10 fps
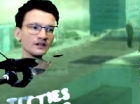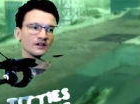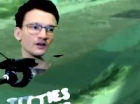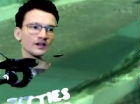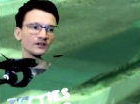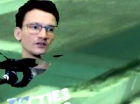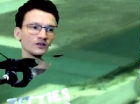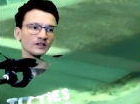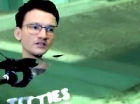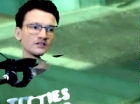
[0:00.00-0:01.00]
Okay, so
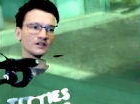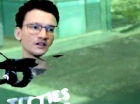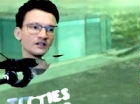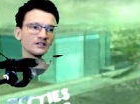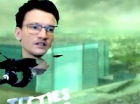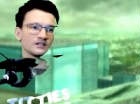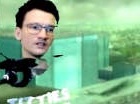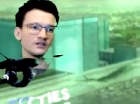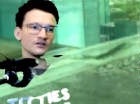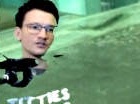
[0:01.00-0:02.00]
let's uh, let's
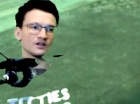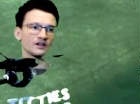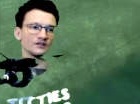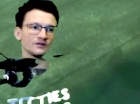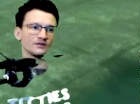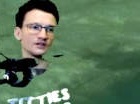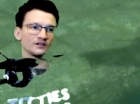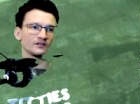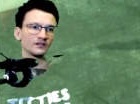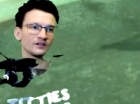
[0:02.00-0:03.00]
continue to try to do this.